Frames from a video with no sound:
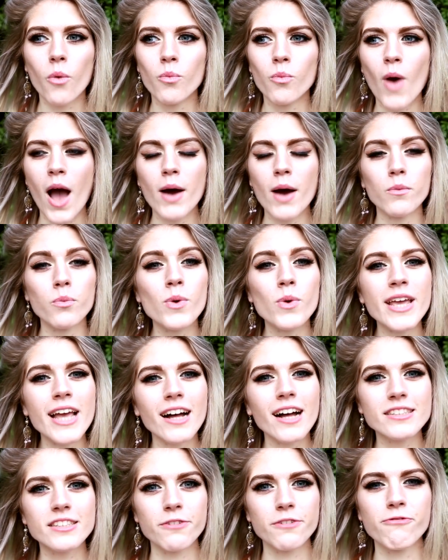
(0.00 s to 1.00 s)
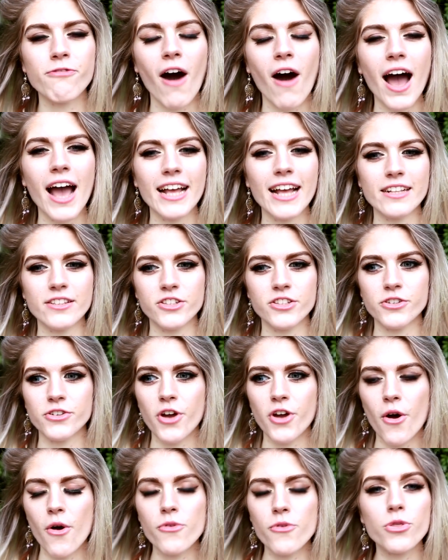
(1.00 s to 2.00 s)
where we are defined, you
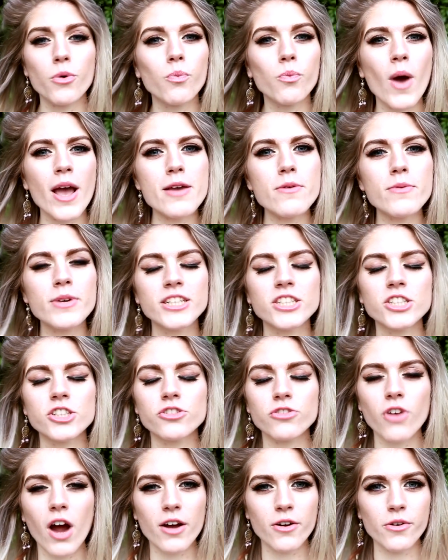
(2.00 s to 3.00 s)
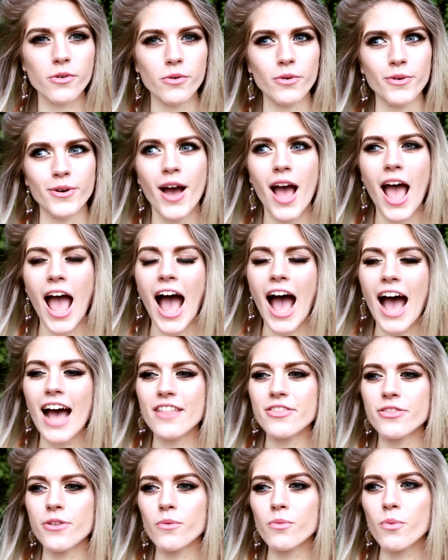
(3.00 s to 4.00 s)
know, the way we struggle
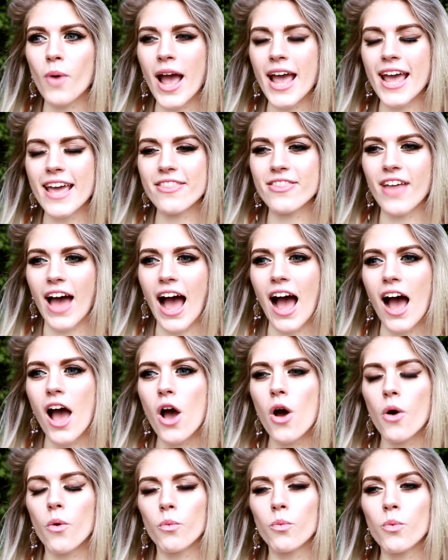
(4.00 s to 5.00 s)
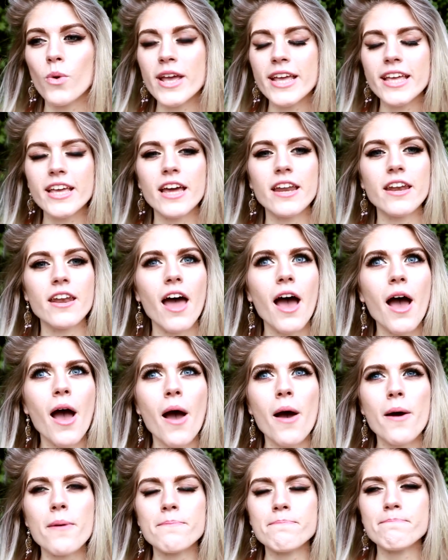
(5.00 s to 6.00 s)
and the way that we can
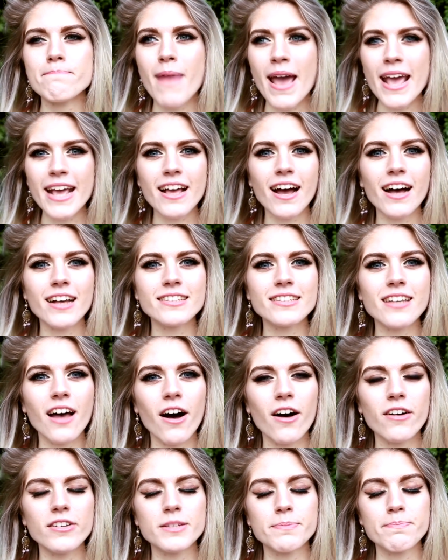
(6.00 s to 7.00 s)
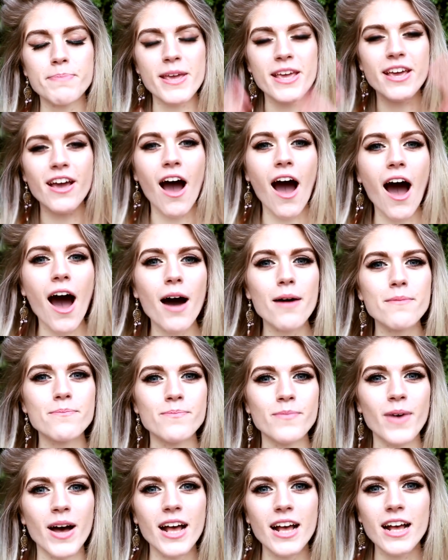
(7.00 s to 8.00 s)
make ourselves
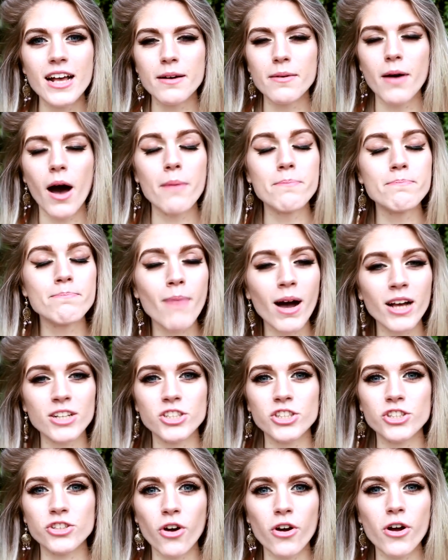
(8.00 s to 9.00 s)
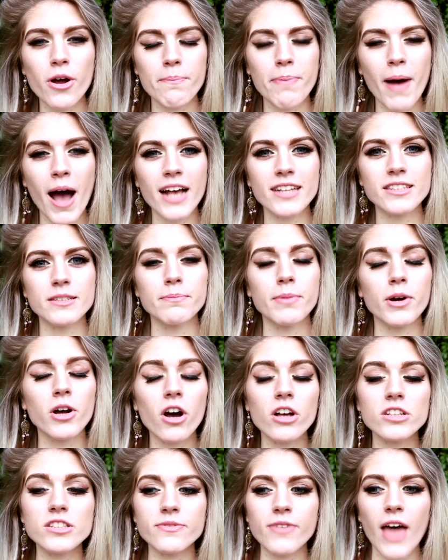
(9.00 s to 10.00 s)
become a much stronger person
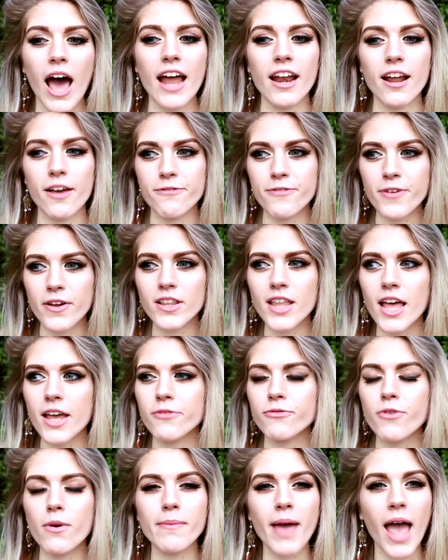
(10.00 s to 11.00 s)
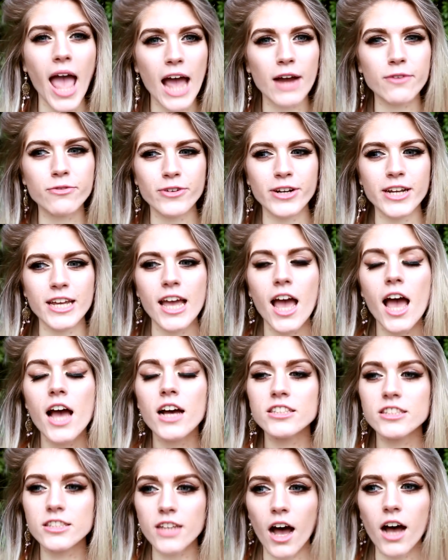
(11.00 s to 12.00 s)
because of that. And I feel like from every
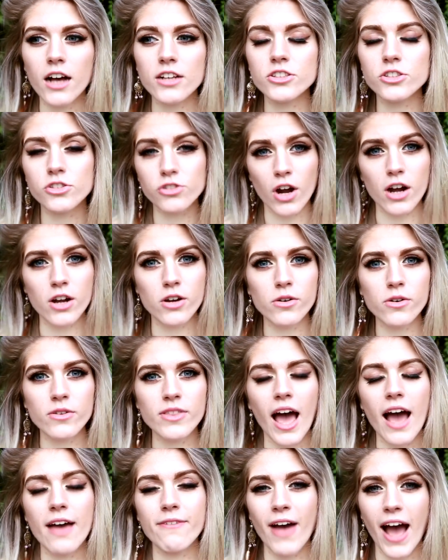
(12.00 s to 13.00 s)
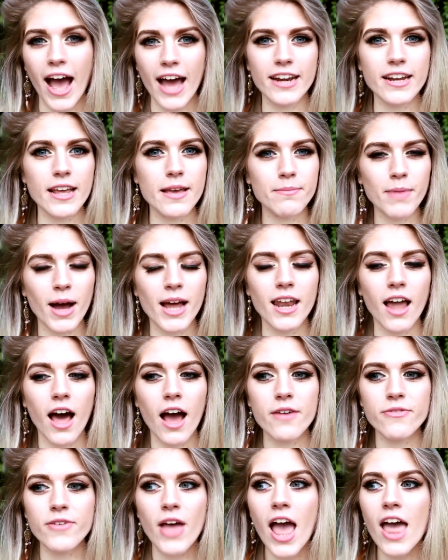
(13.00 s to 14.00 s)
dark struggle that I've had in my
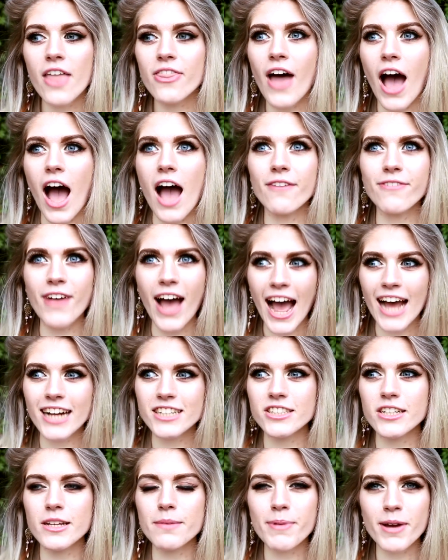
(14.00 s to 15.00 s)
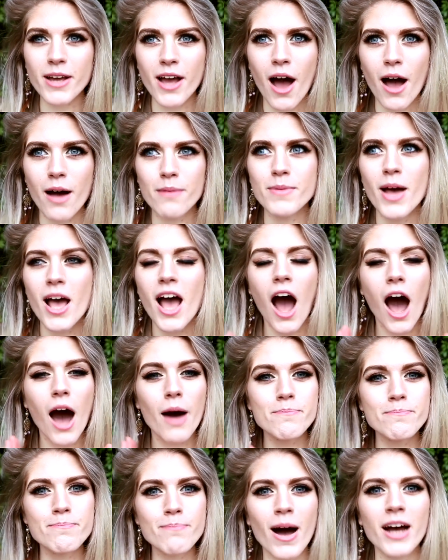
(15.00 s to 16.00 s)
life, that I've actually become
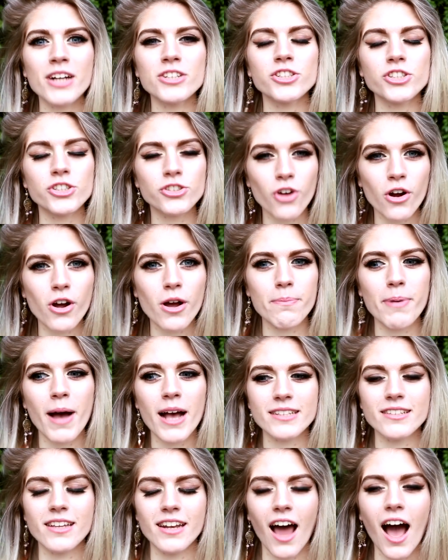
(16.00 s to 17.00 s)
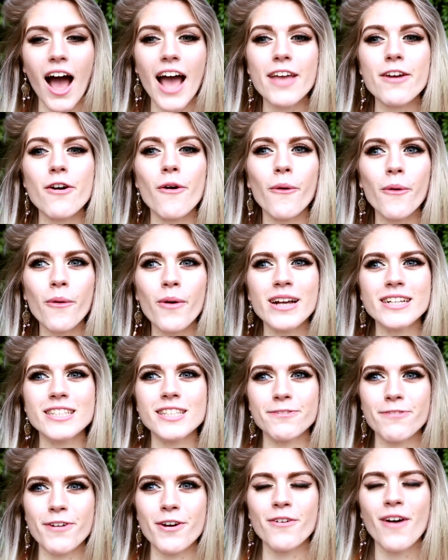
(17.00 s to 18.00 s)
a much stronger person. I
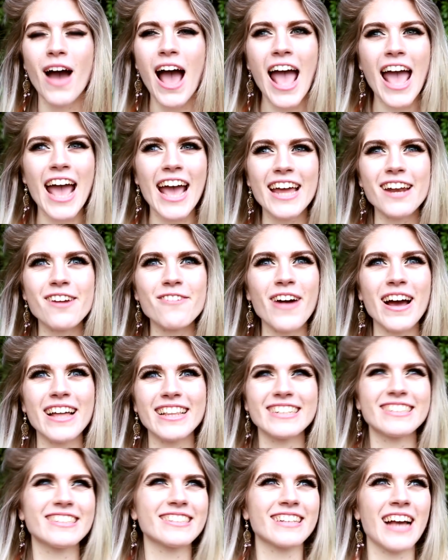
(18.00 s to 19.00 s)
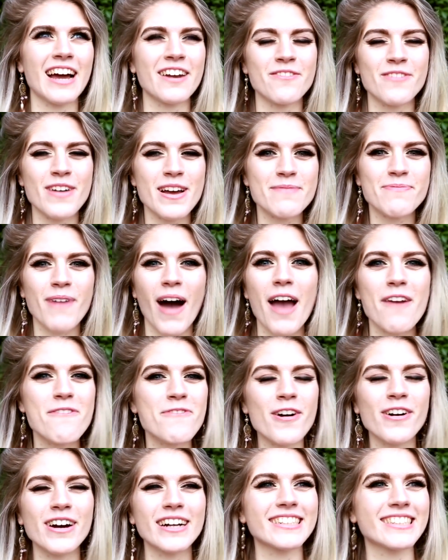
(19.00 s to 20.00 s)
always feel, in a way, this is kind of weird, but I
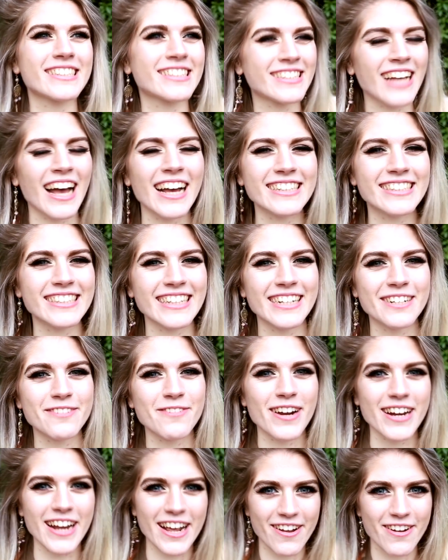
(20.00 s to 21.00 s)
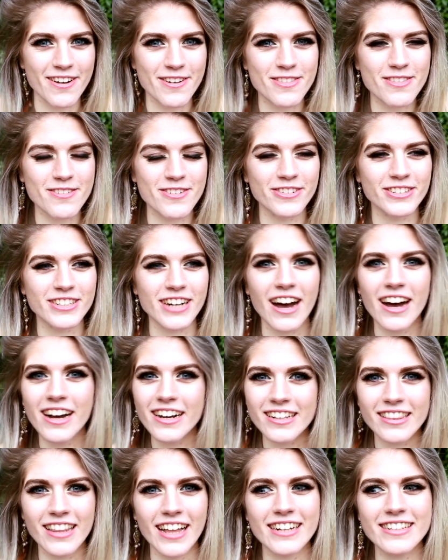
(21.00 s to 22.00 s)
feel excited when I go through
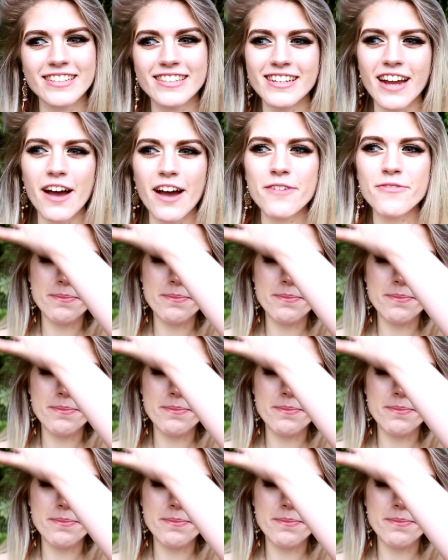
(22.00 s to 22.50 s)
dark like stuff,